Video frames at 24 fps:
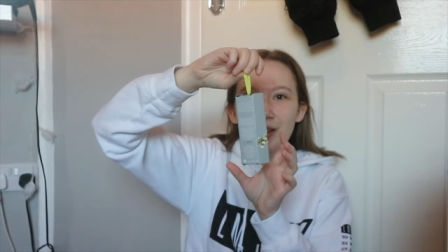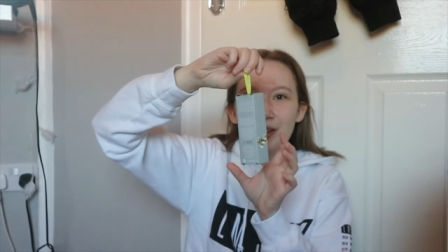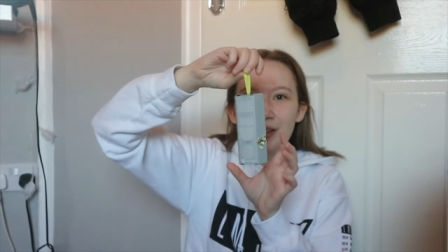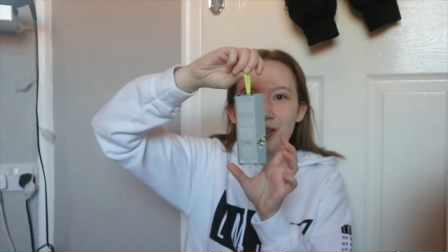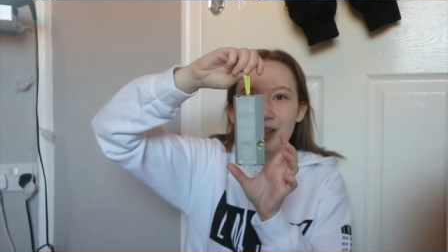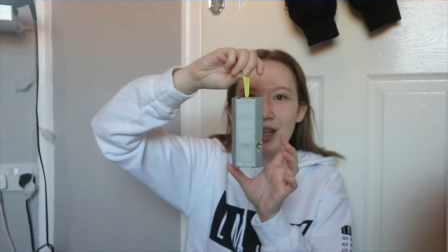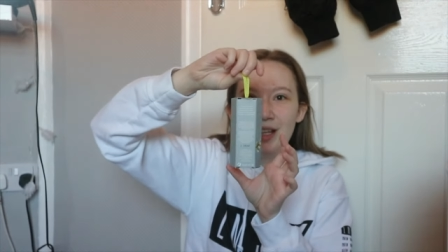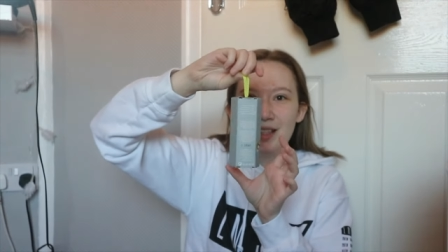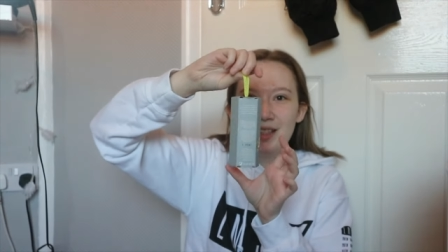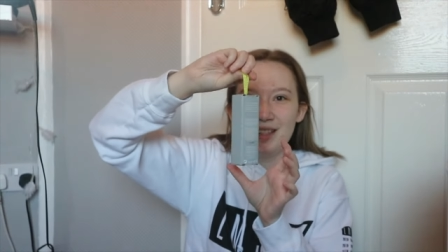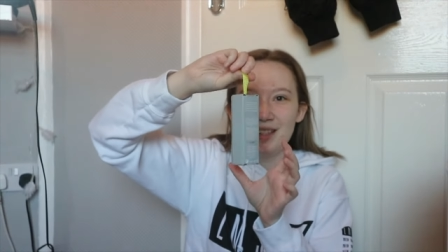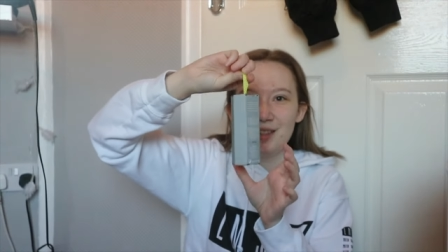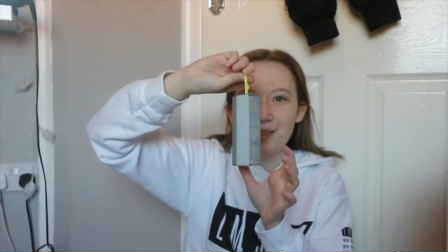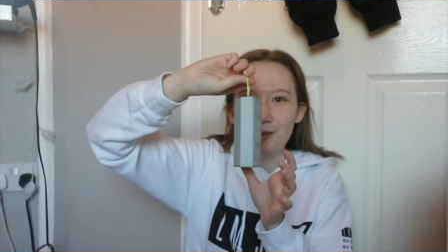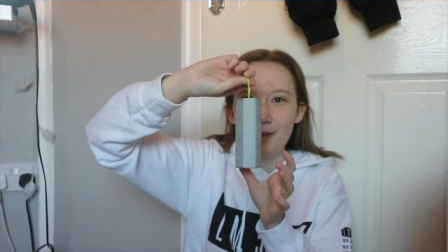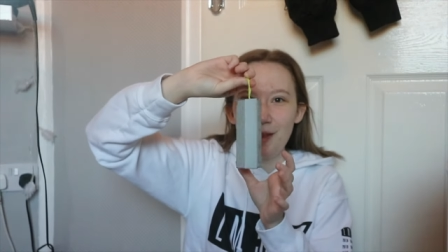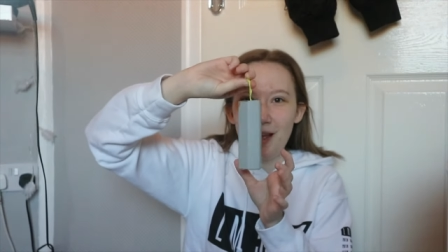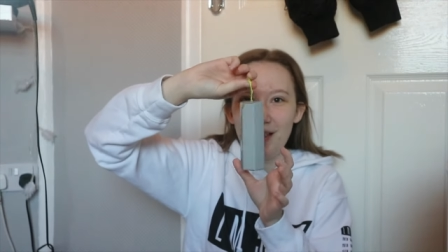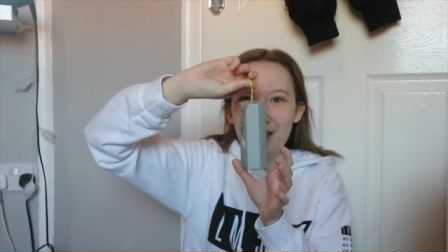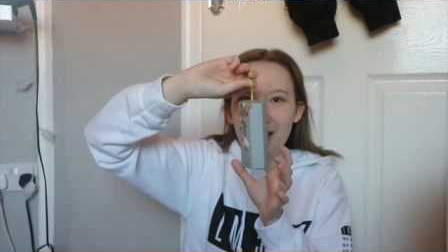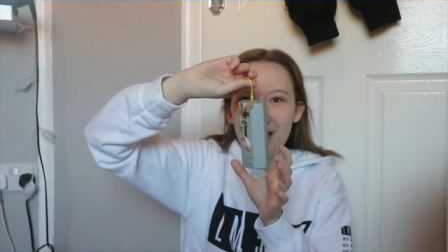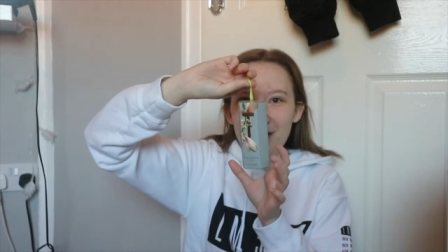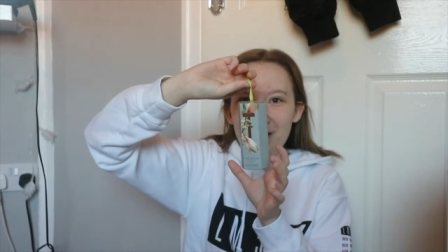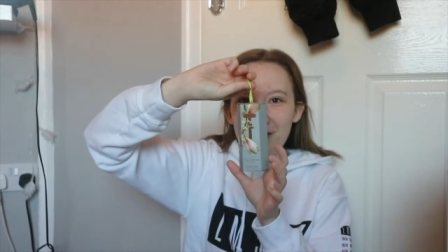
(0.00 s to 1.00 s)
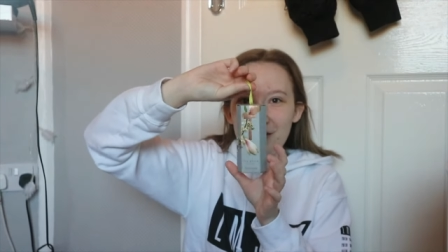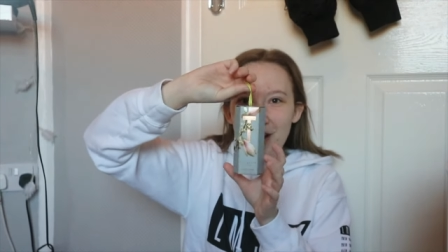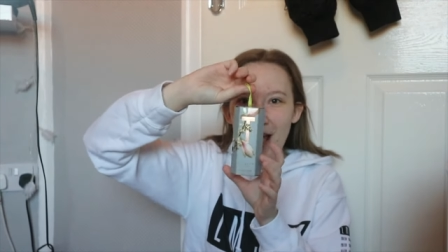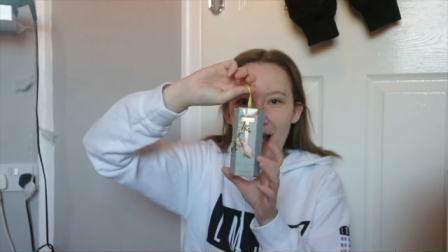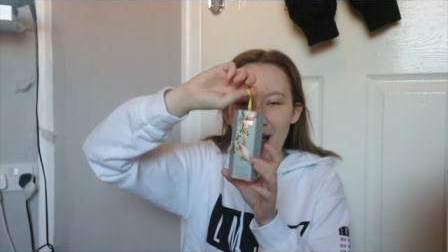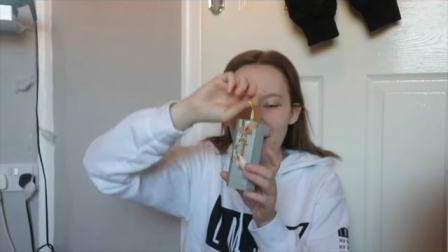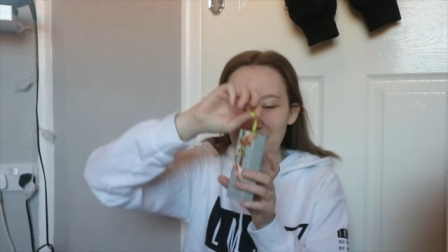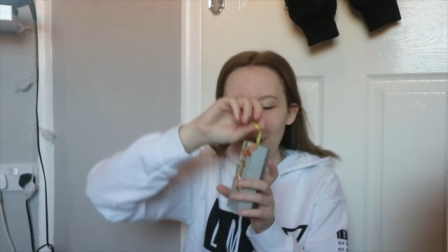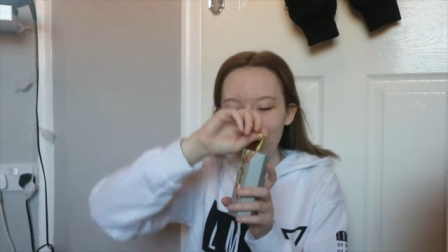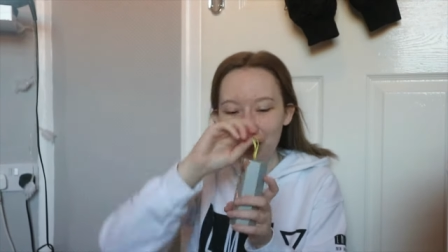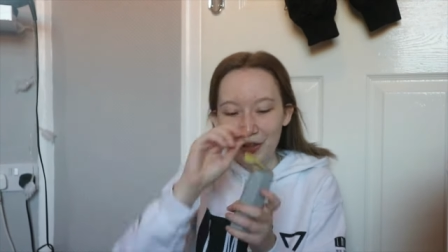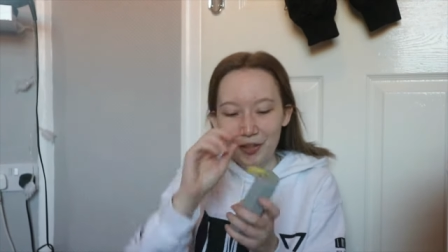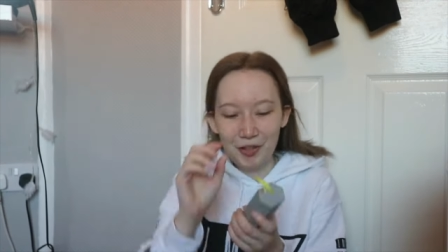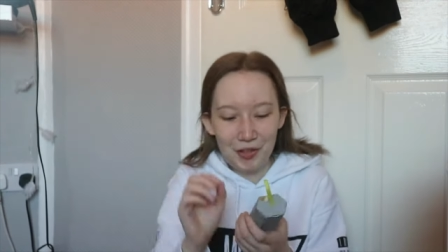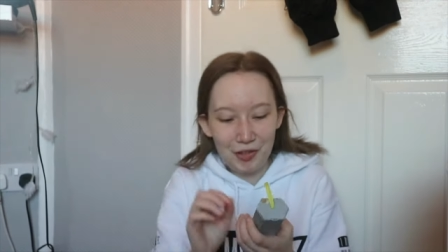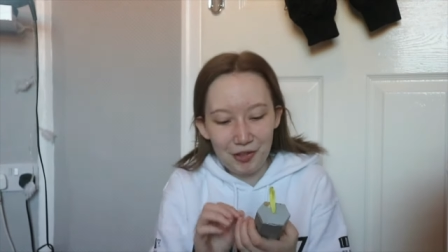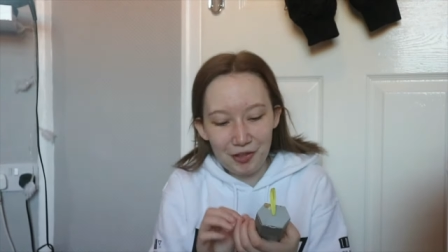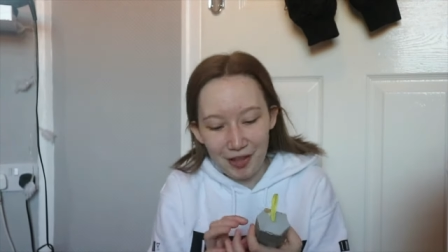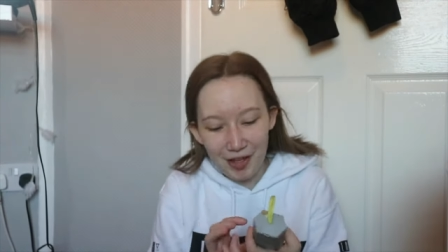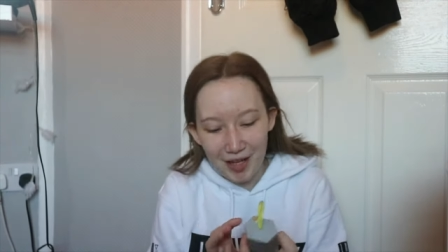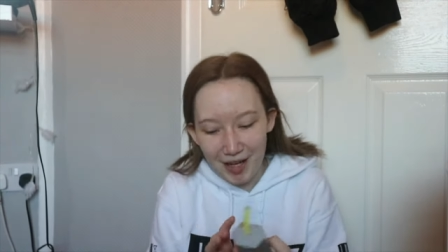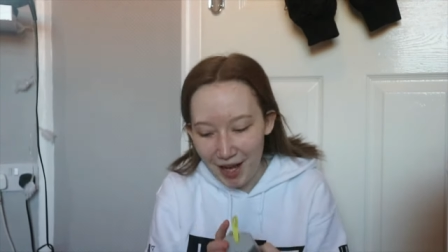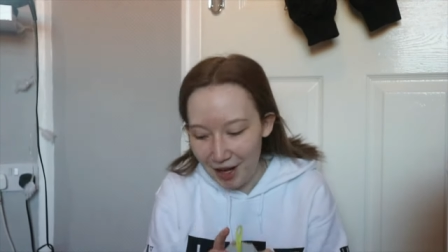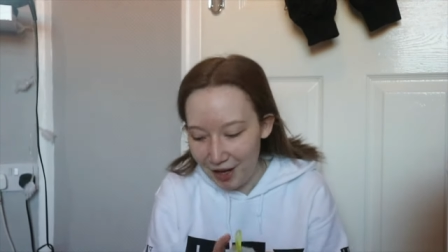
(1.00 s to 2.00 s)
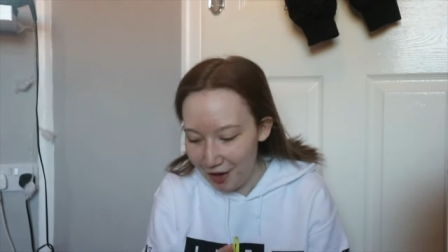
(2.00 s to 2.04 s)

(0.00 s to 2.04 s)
things as well that you could hang on the tree,